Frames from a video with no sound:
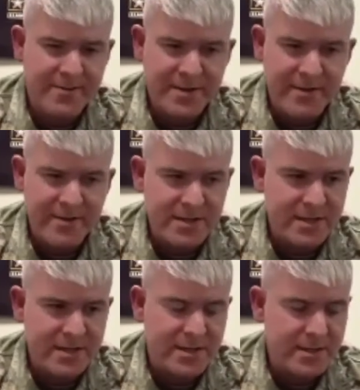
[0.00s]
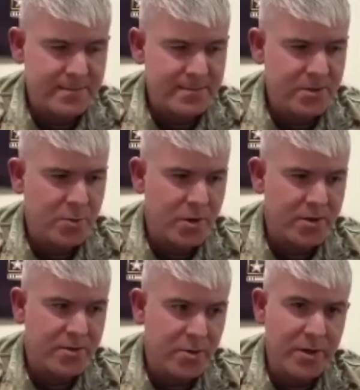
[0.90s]
Everything
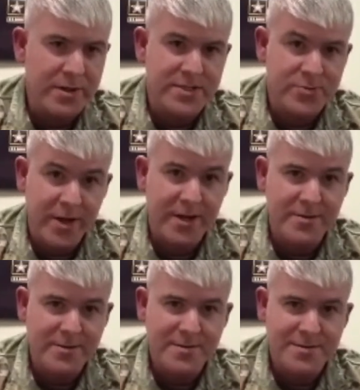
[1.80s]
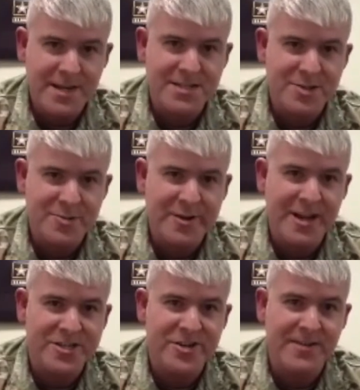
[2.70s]
worth doing that's right takes a little bit of
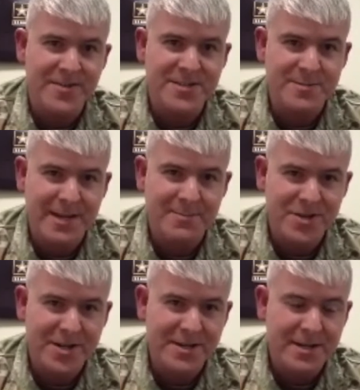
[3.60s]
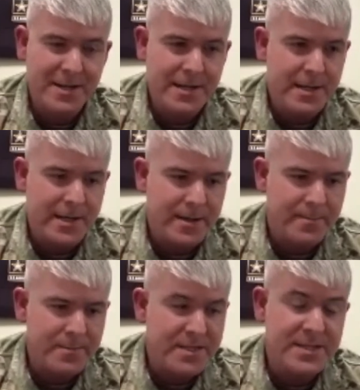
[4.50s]
extra effort sometimes, right?
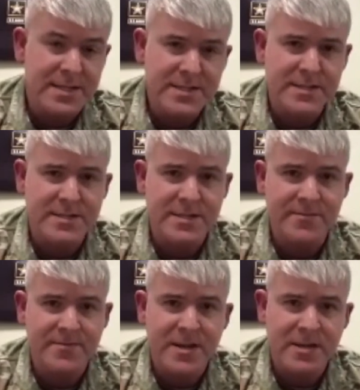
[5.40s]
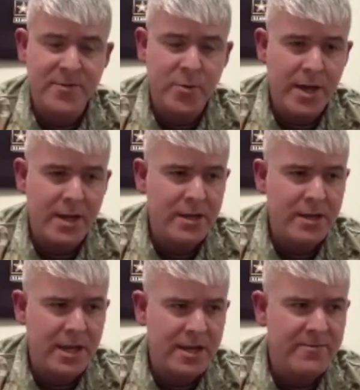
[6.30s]
Consistency. If I can give you
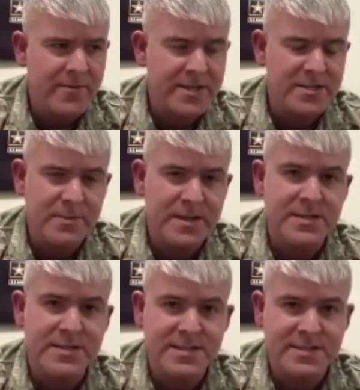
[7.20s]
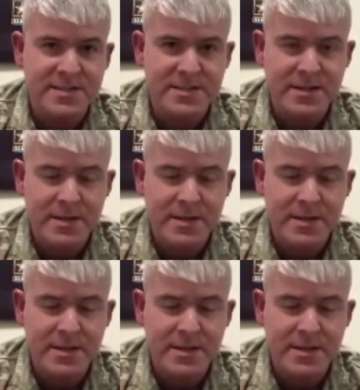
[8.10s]
any advice, it'd be consistency.